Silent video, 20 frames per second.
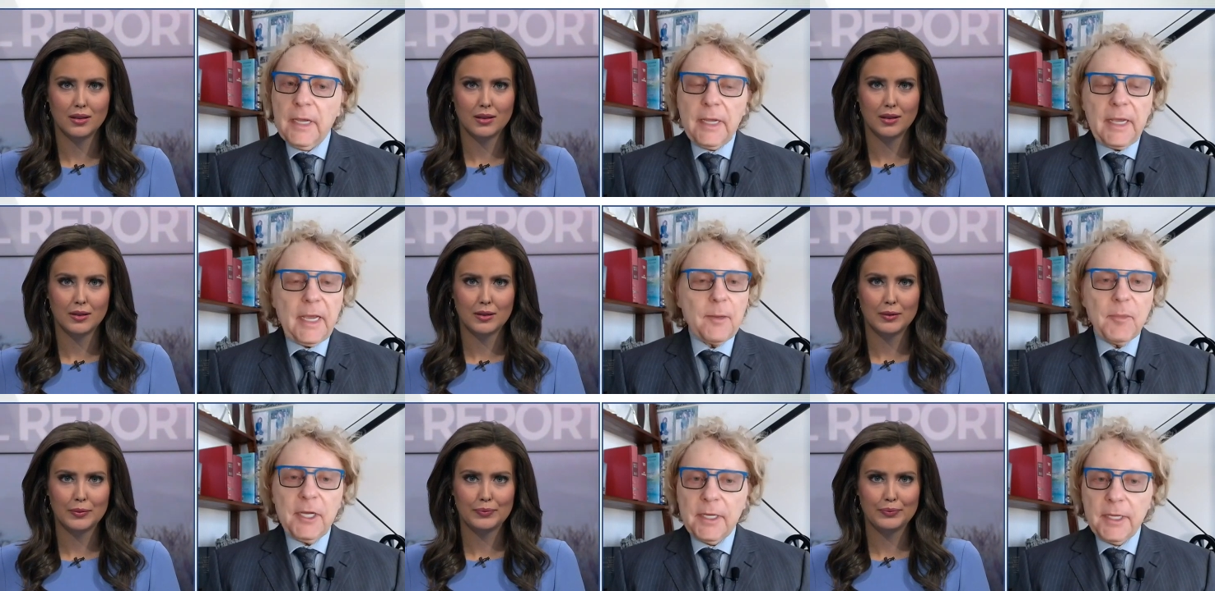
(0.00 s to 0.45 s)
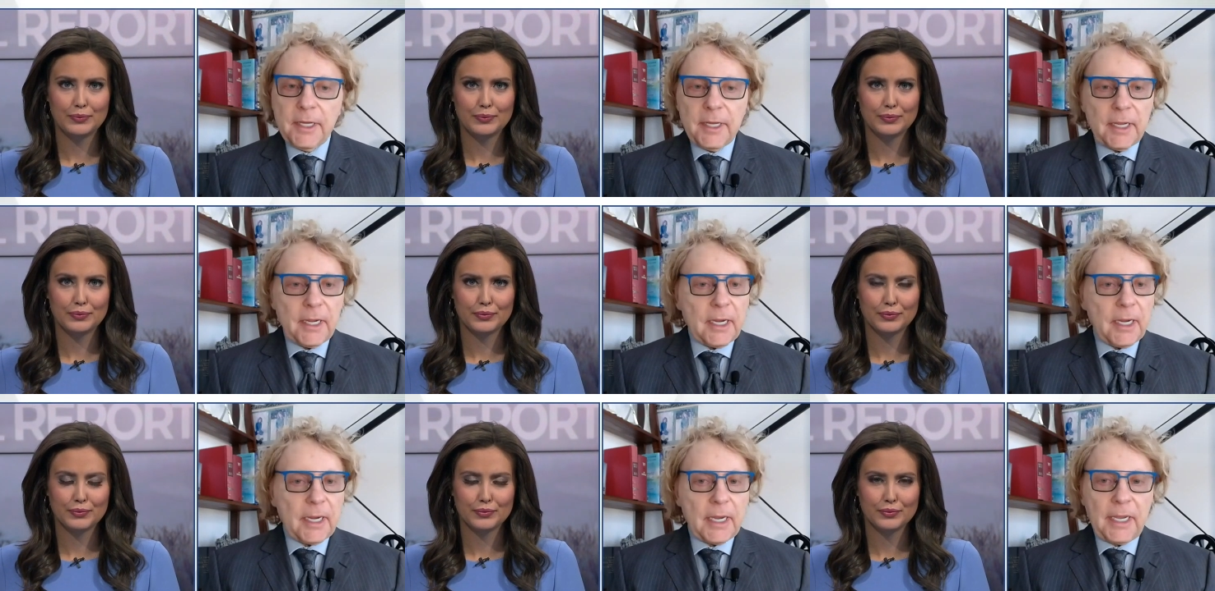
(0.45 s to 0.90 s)

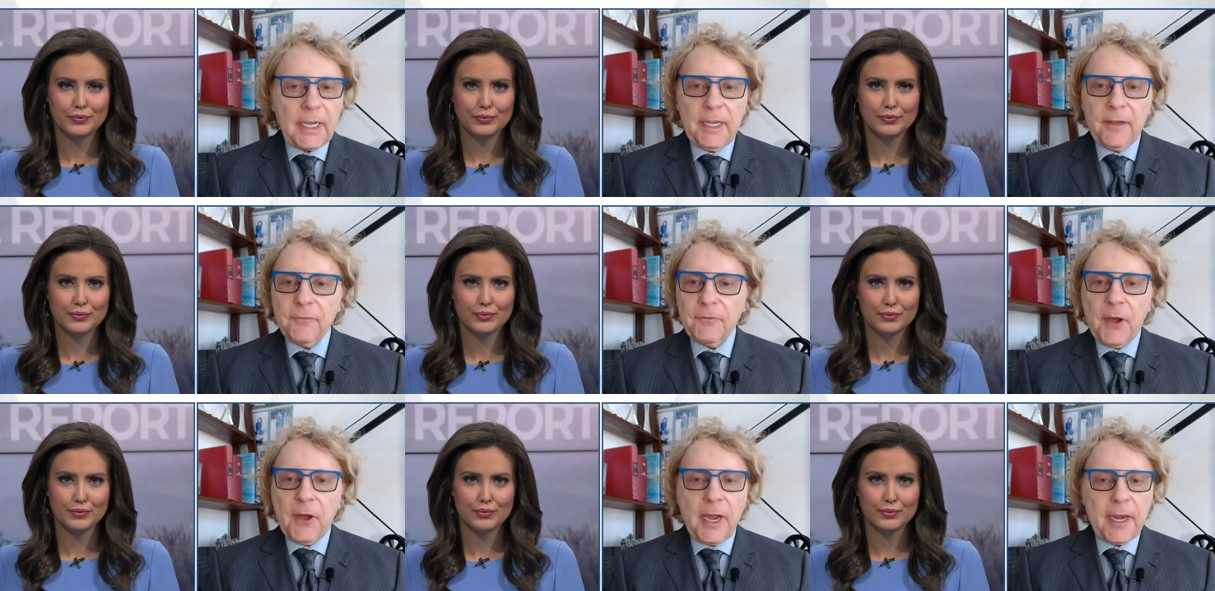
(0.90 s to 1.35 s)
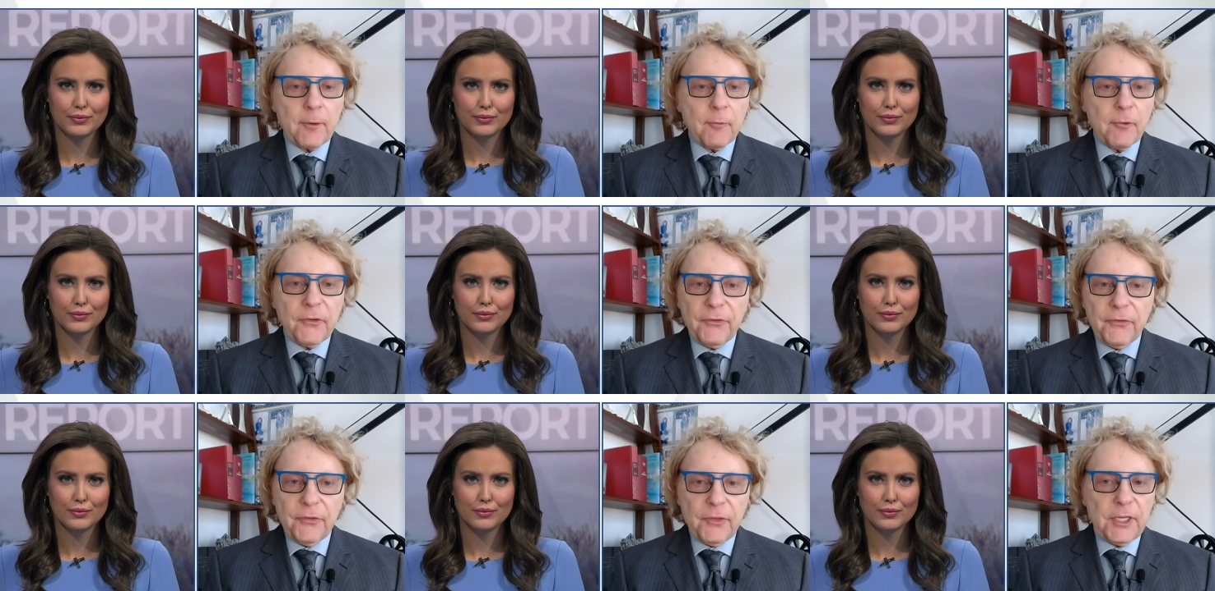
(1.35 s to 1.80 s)
Speaker 1: Emma, if I
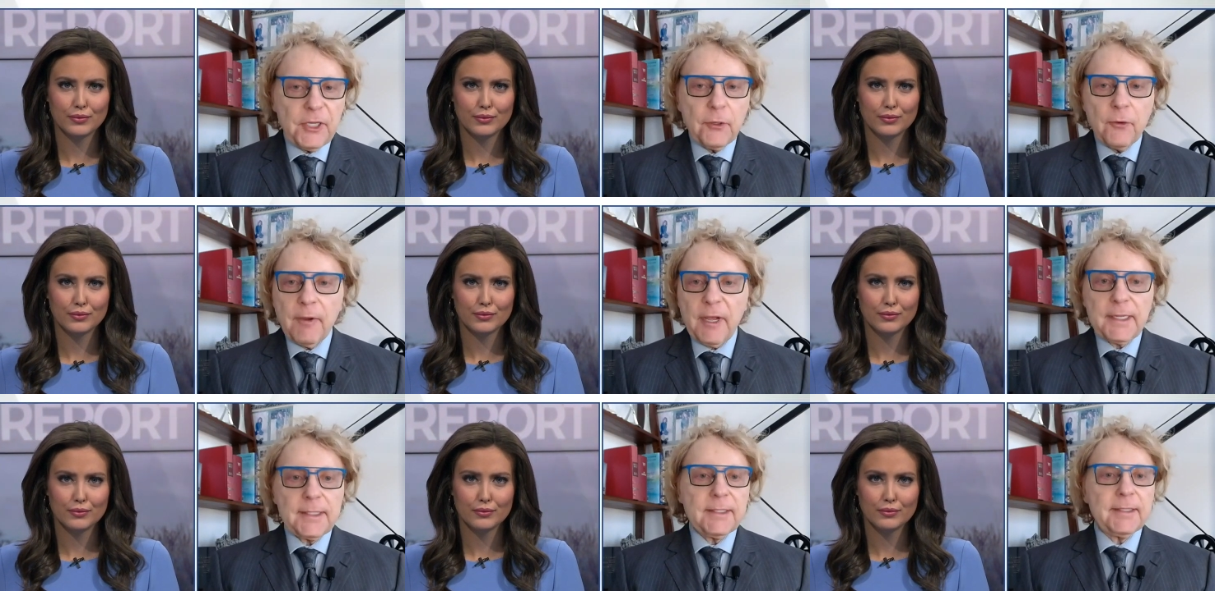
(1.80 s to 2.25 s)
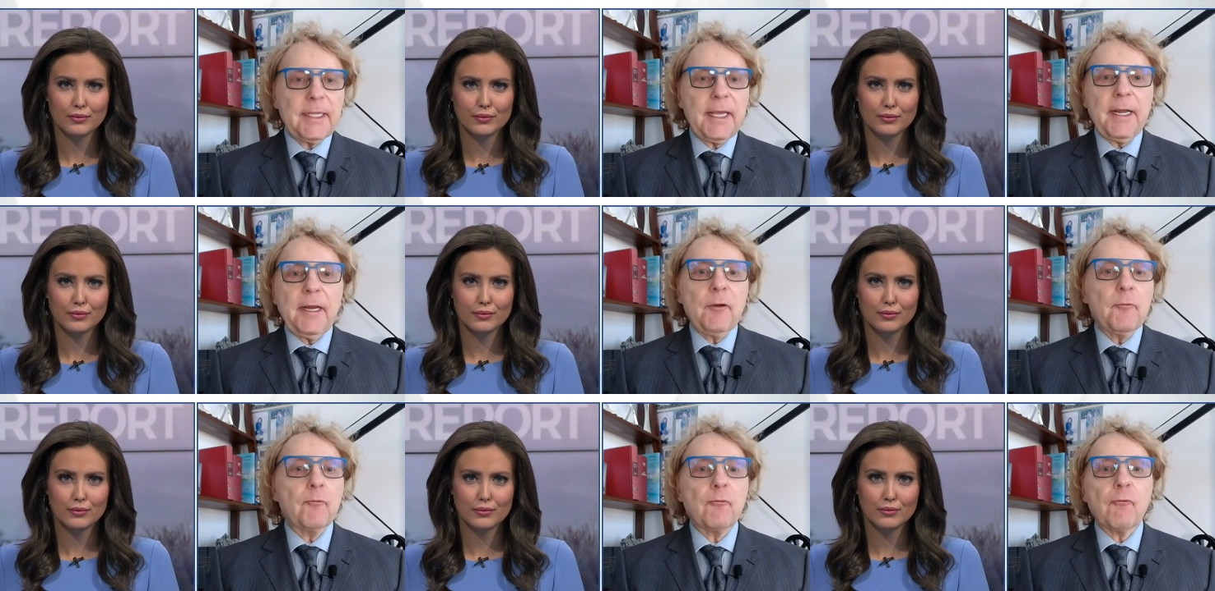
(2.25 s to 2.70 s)
was in the U.S.
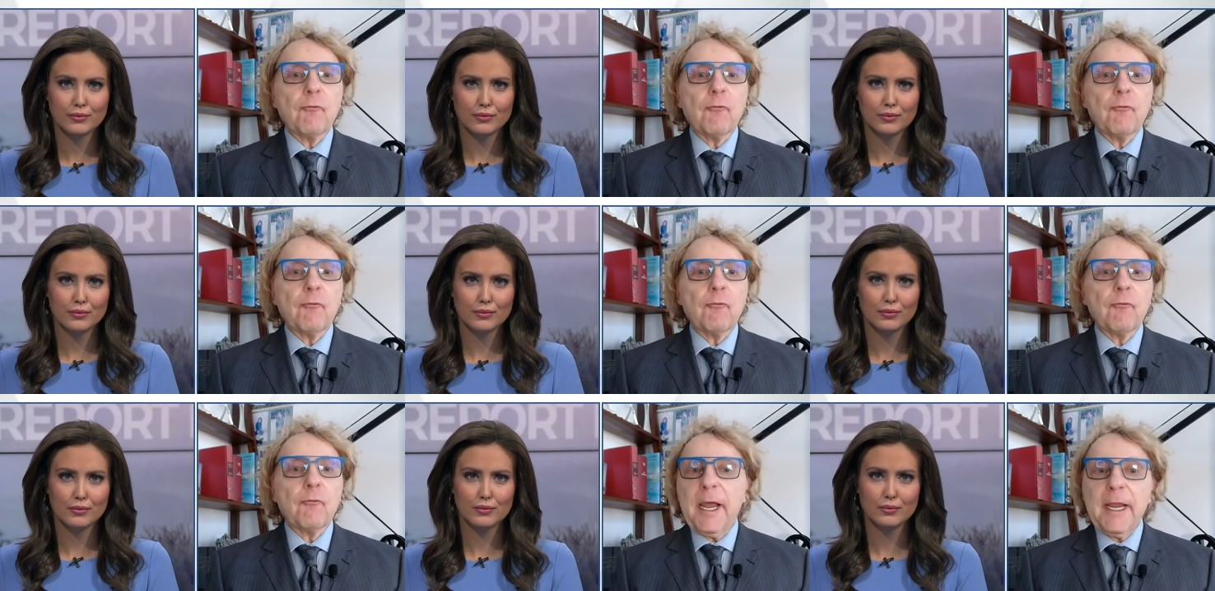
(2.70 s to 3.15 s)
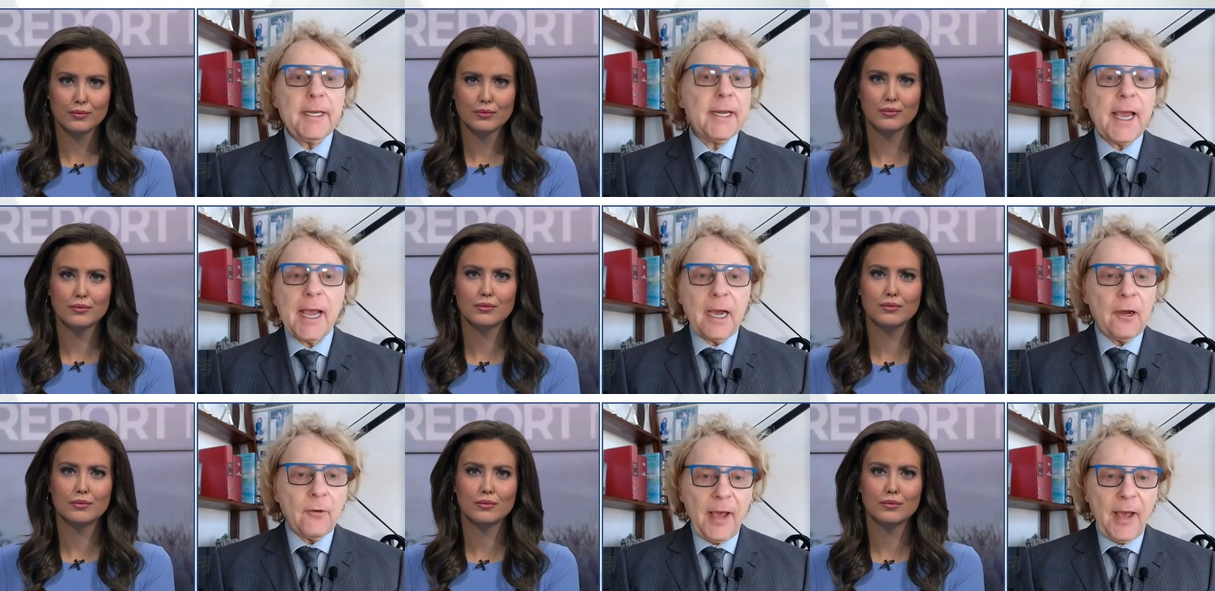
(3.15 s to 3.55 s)
Senate right now,